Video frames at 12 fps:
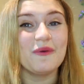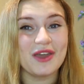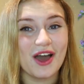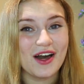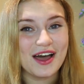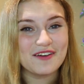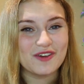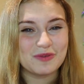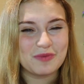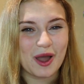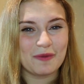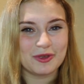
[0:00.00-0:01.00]
We all have
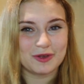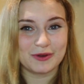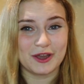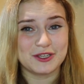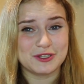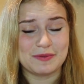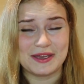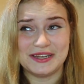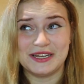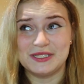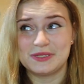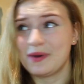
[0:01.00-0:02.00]
unpopular bookish
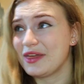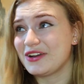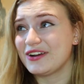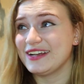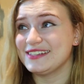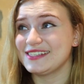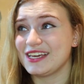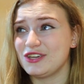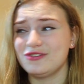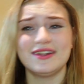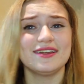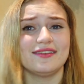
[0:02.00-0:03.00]
opinions, whether it's
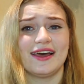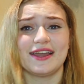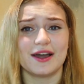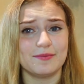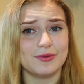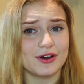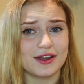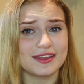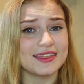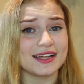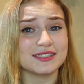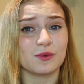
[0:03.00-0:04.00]
like you didn't like a book
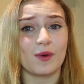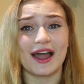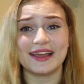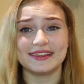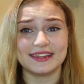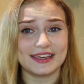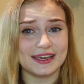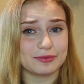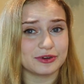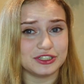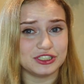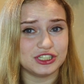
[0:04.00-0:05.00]
that's widely
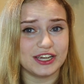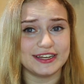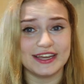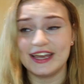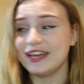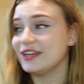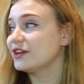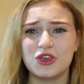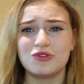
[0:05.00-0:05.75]
appreciated,